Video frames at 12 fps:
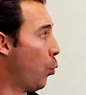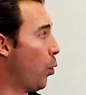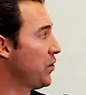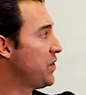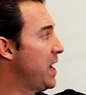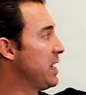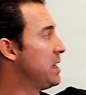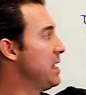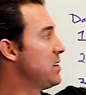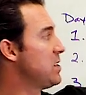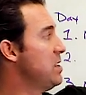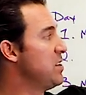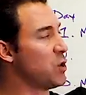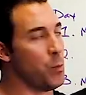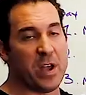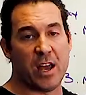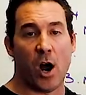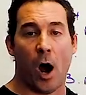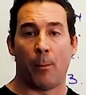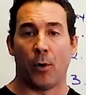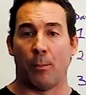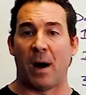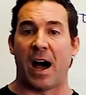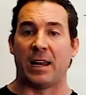we'll take this and this will be an
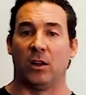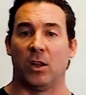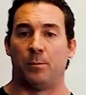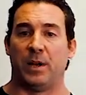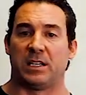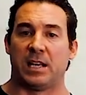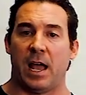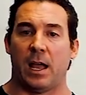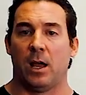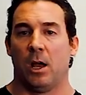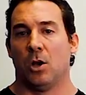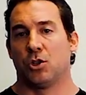upper body Olympic day.